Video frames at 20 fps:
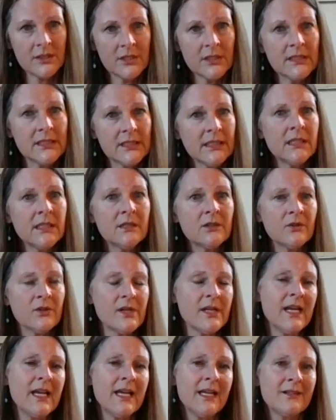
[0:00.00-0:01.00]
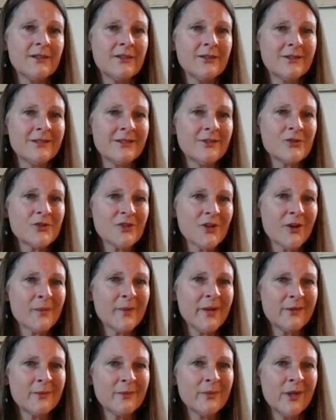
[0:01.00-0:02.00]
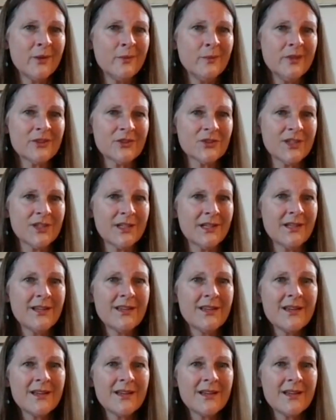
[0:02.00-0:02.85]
did create Ozark Mountain Publishing